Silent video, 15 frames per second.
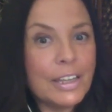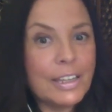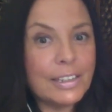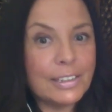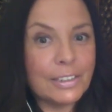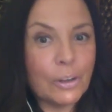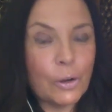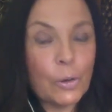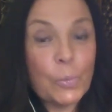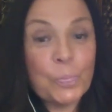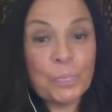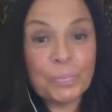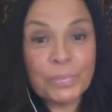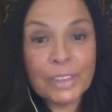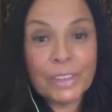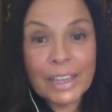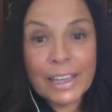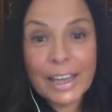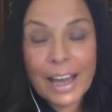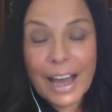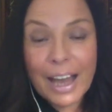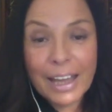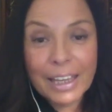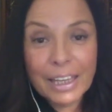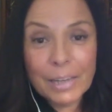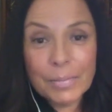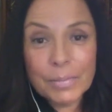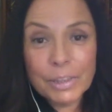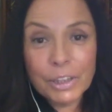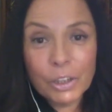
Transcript: So I am